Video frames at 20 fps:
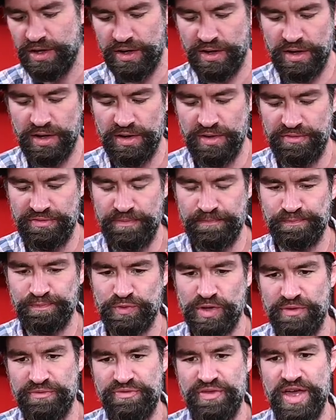of
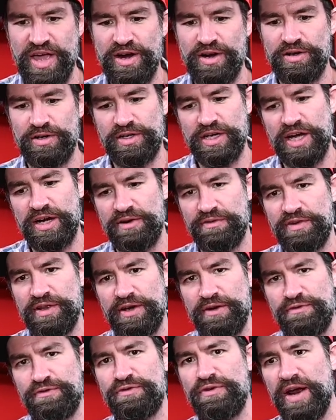of their kind of
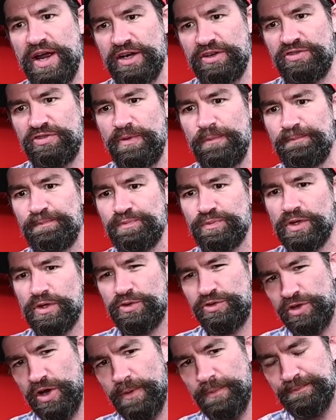like Frank's.
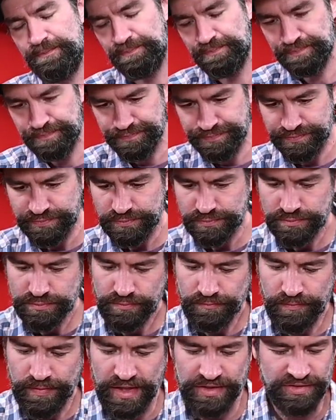So
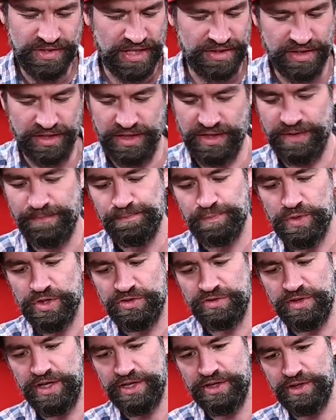it's got like a
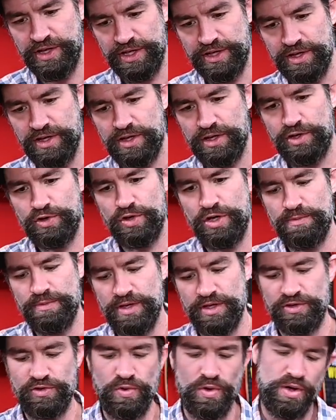slight like
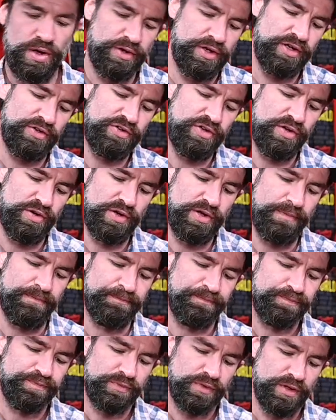creaminess quality to
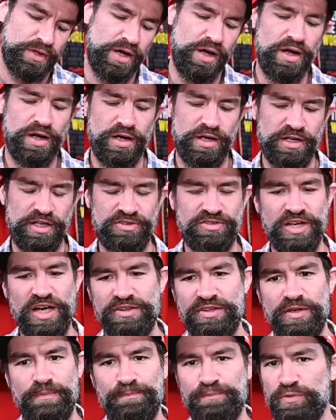it. Uh, it's
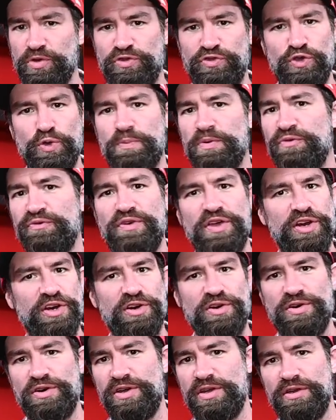got the super
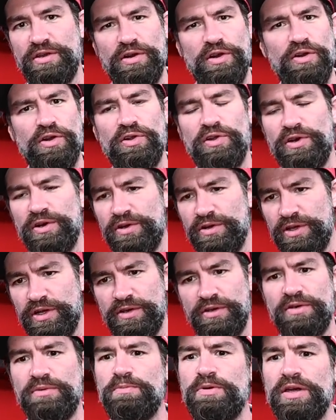vinegary,
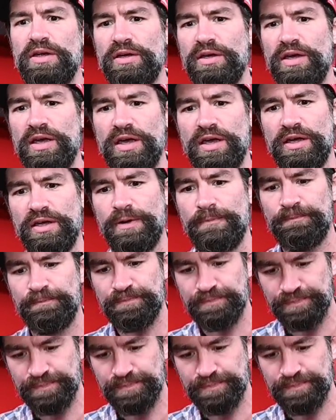clearly being a